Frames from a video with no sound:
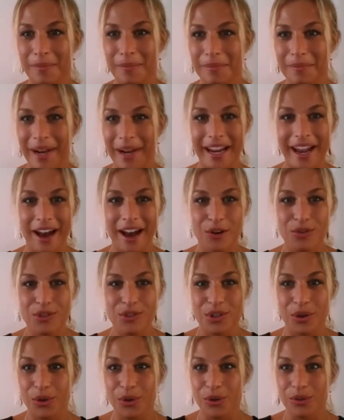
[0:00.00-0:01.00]
my
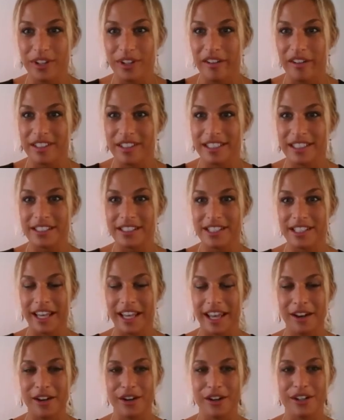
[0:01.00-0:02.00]
household, everything
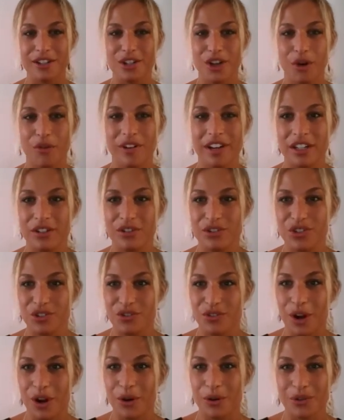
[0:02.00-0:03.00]
together is already a
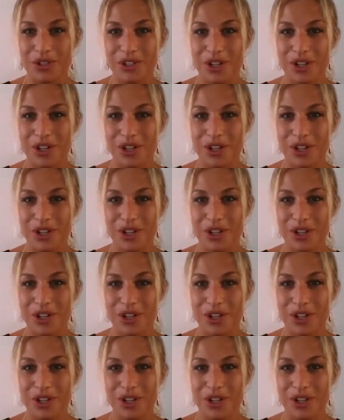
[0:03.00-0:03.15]
struggle.